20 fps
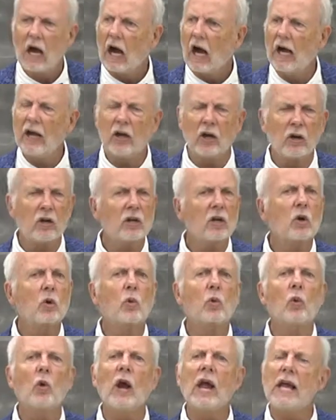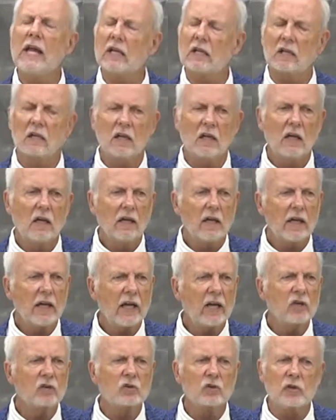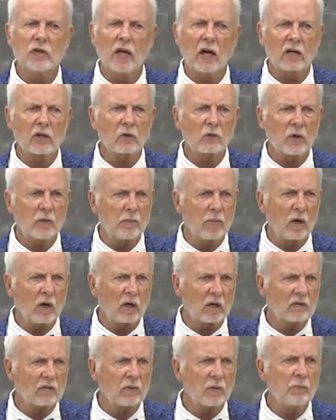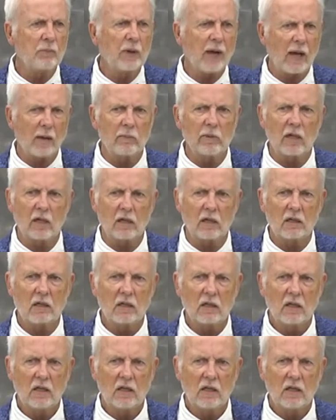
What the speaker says: I heard a great introductory remark from Pamela.